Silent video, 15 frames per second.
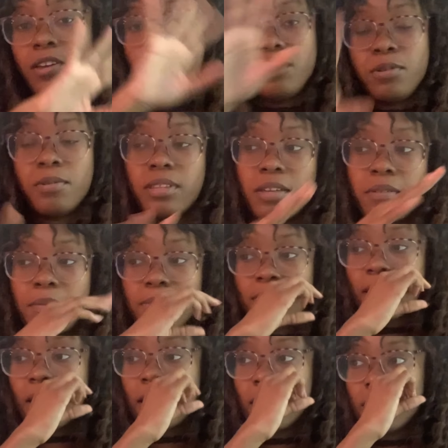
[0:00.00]
you do with that
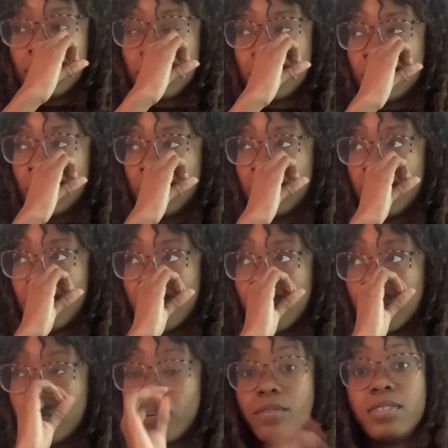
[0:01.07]
website is free for
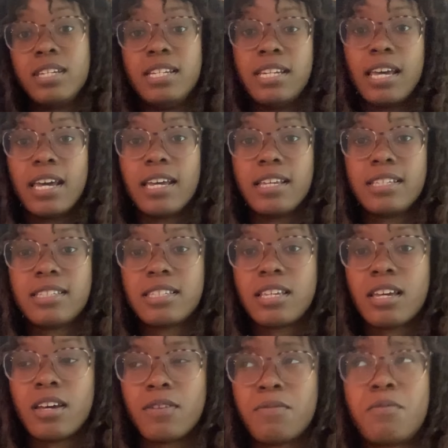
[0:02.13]
15 days.
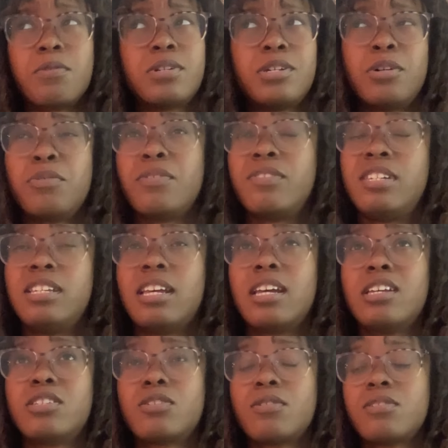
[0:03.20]
14 or 15
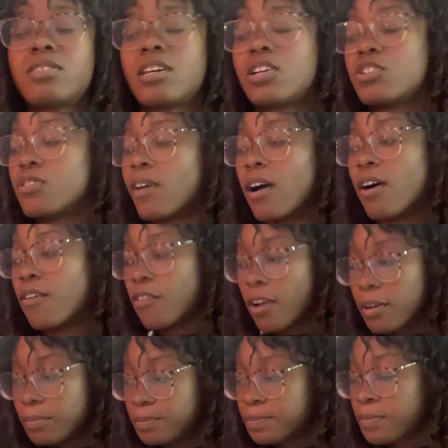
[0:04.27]
days, so it's like a trial
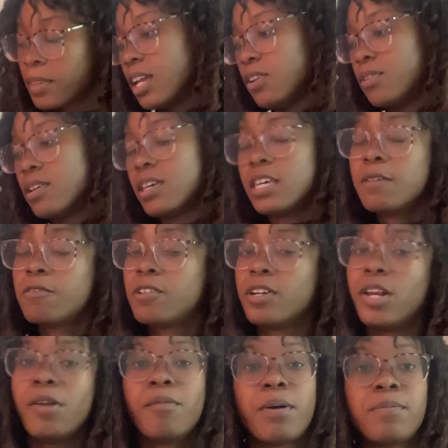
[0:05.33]
run, and you can keep
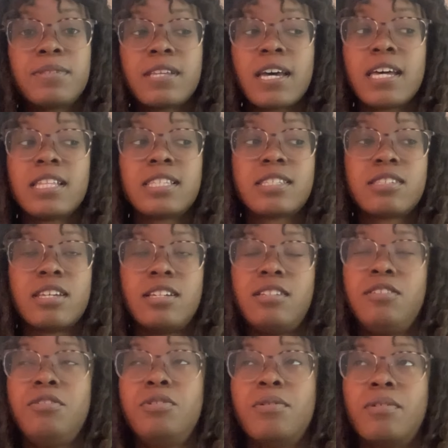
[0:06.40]
creating websites, and
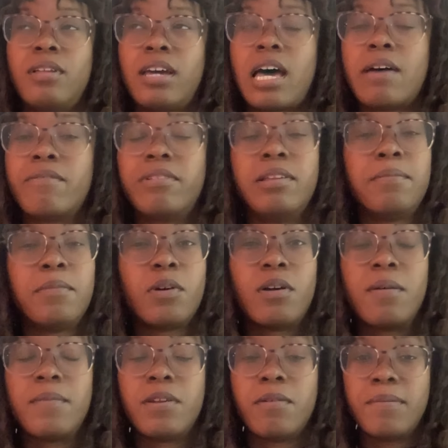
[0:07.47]
you don't like have a limit on how
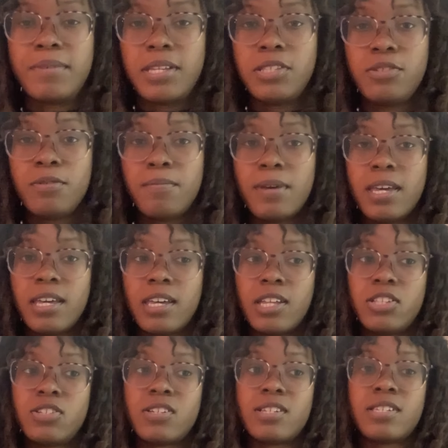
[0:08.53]
many websites you make.
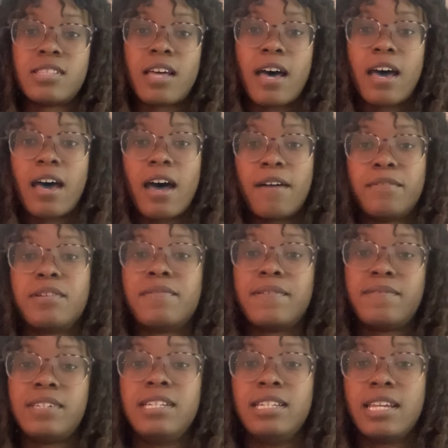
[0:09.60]
It's just that after
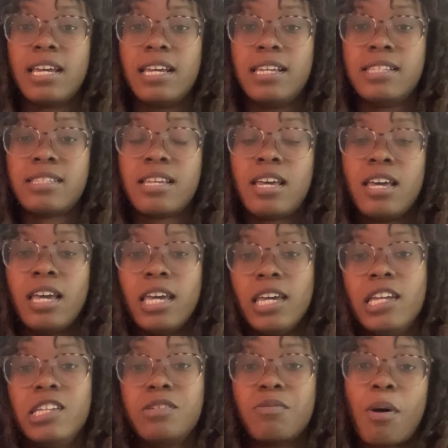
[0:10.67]
15 days
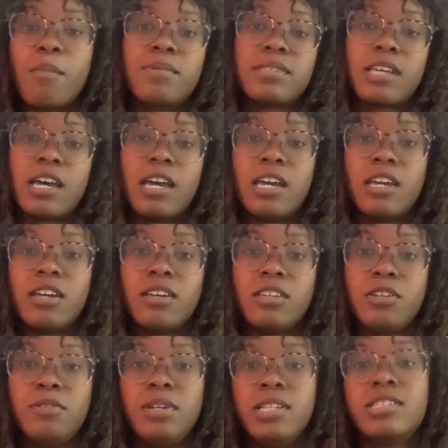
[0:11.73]
each website
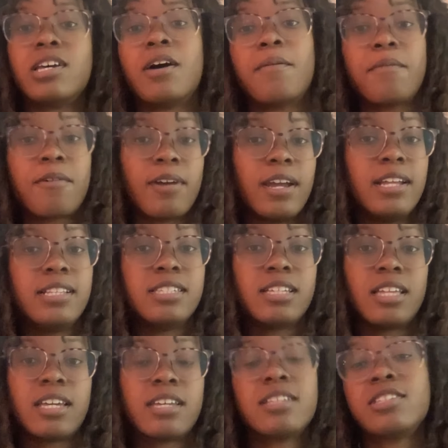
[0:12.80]
you need to upgrade to
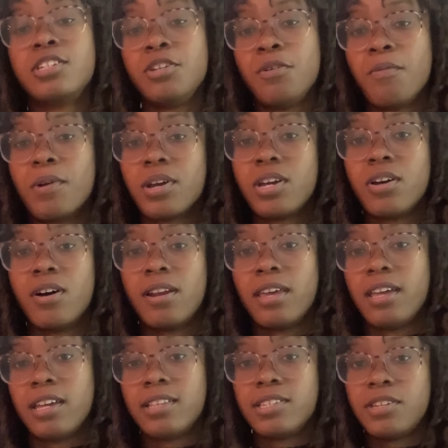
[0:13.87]
like continue working on it
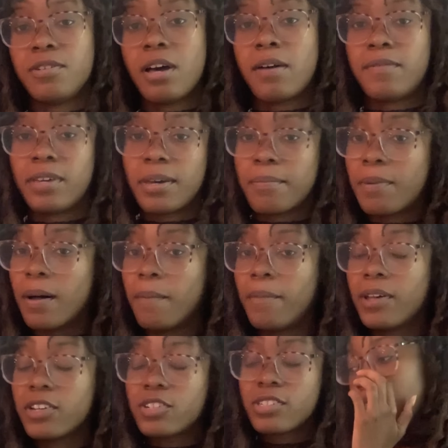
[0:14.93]
and continue having it published.